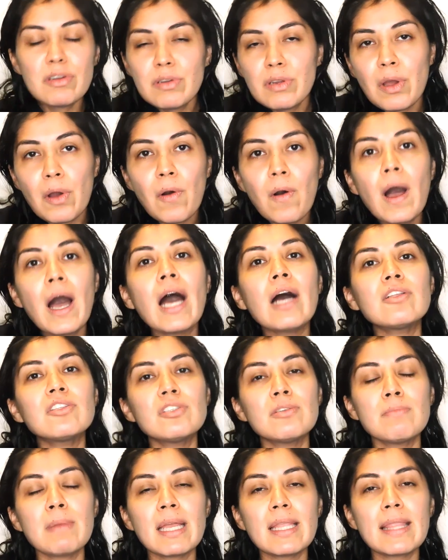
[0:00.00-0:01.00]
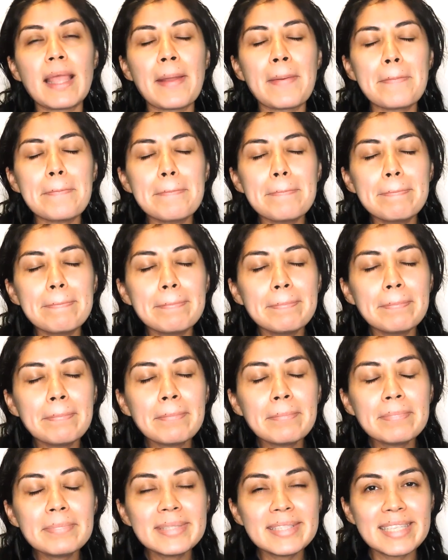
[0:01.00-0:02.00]
you know how to make that
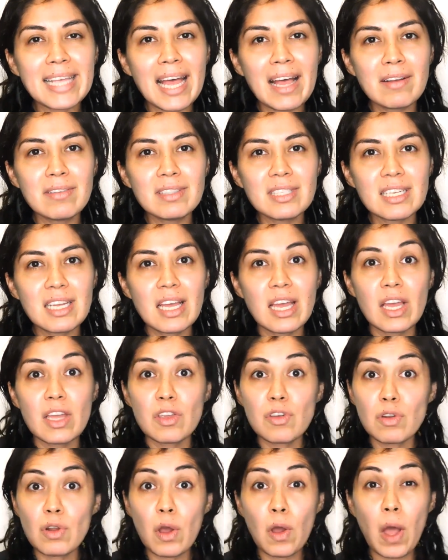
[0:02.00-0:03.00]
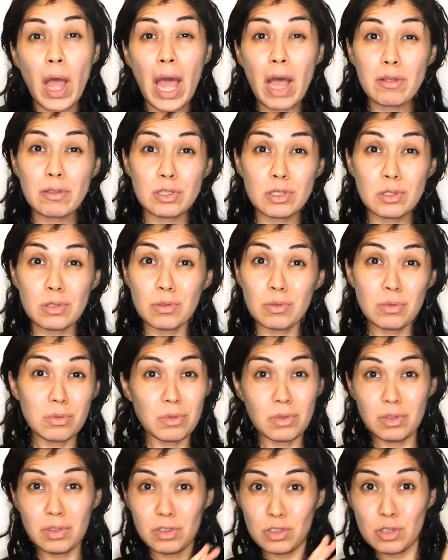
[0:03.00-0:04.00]
sound. You know how
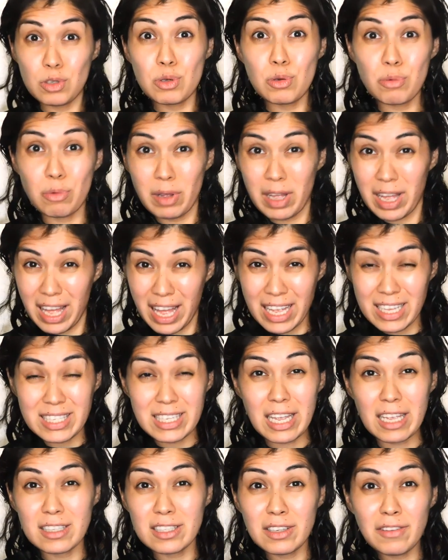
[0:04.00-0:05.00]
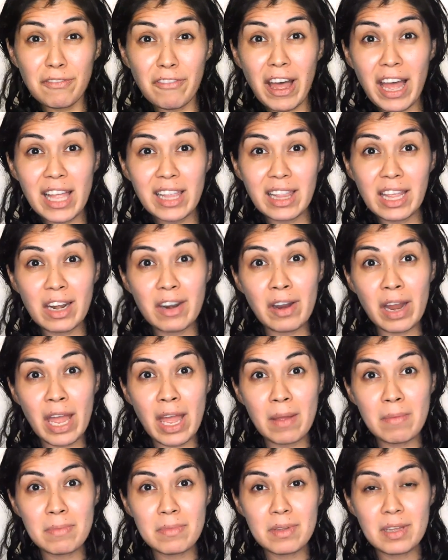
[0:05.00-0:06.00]
to identify a letter
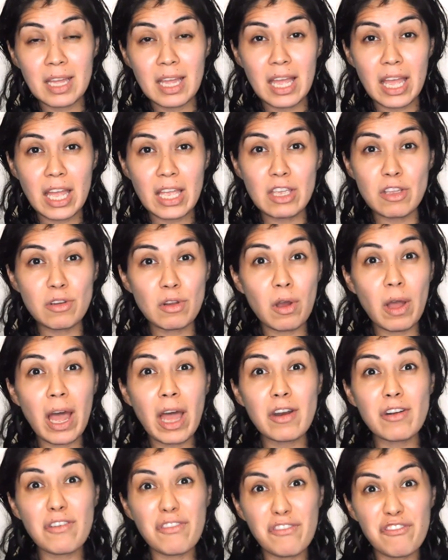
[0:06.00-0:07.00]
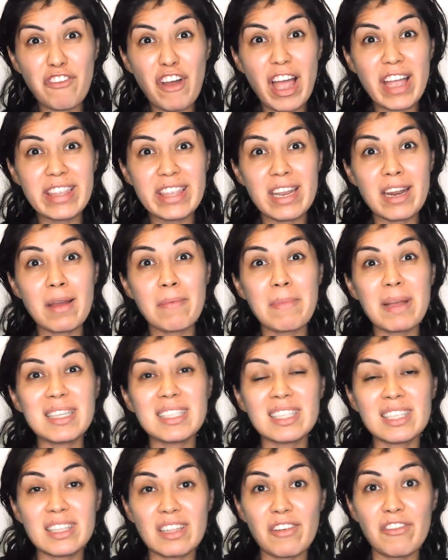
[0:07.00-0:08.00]
M, and you know how to find it
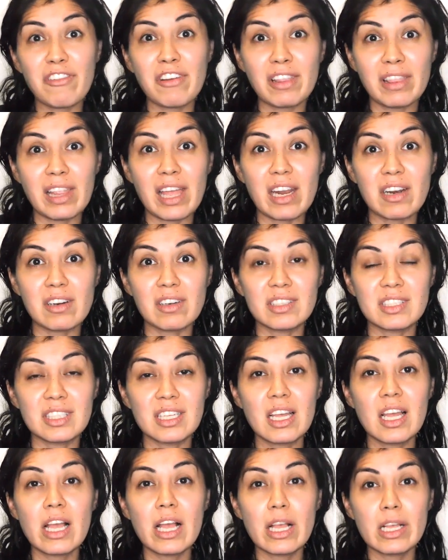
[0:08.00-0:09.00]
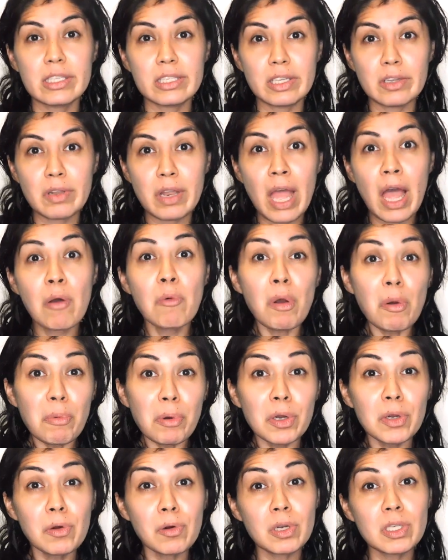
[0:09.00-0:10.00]
amongst different letters. So now what
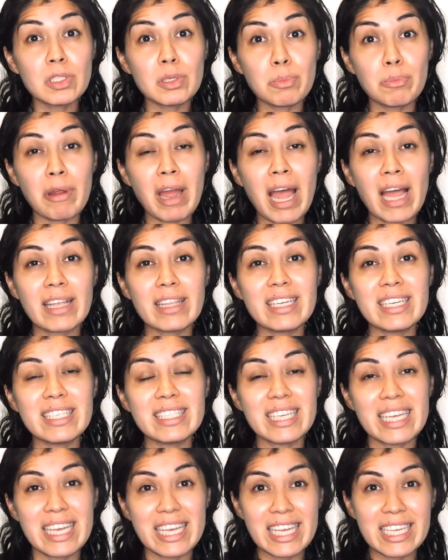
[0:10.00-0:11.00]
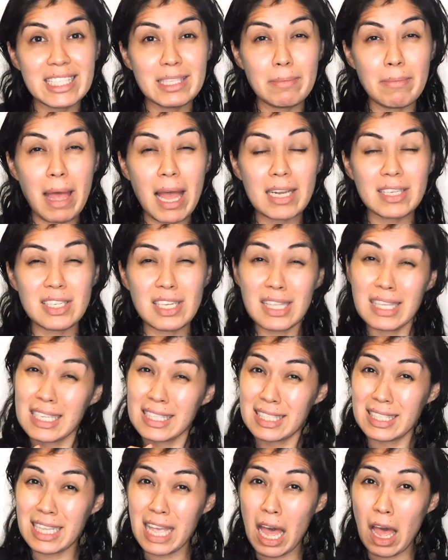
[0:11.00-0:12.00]
we're going to practice is matching the
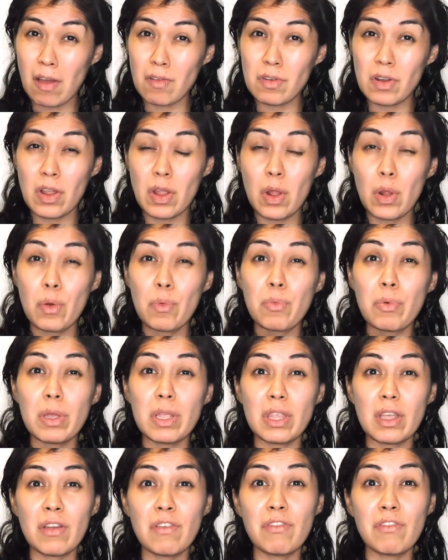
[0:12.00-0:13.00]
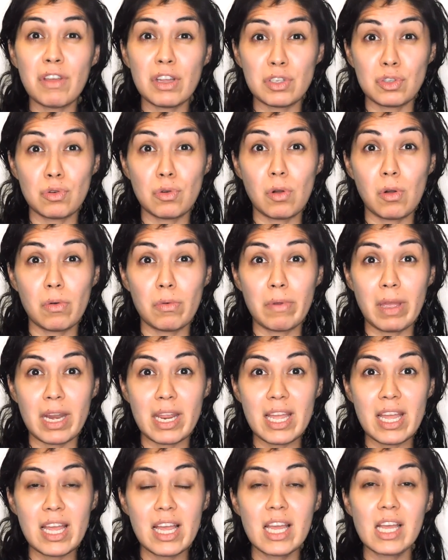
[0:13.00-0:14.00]
sound with a visual.
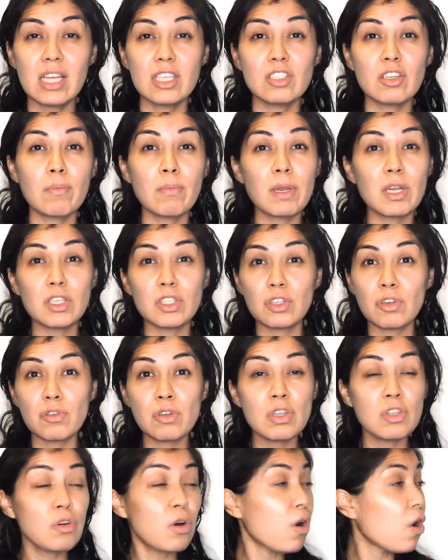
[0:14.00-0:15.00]
Ready? So I'm going to show you